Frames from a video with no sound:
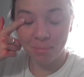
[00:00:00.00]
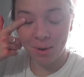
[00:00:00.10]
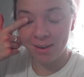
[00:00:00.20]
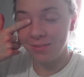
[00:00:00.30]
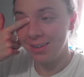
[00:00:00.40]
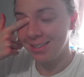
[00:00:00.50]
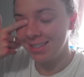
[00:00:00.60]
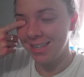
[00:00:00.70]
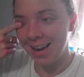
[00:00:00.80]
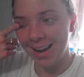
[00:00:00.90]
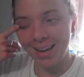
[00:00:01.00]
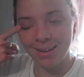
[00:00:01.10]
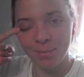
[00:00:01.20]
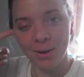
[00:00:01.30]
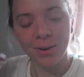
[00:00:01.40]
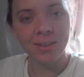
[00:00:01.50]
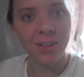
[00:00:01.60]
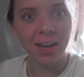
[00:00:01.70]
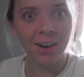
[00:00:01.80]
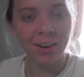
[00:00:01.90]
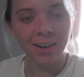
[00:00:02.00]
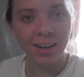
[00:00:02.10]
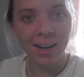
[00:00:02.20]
breakfast and we heard Claire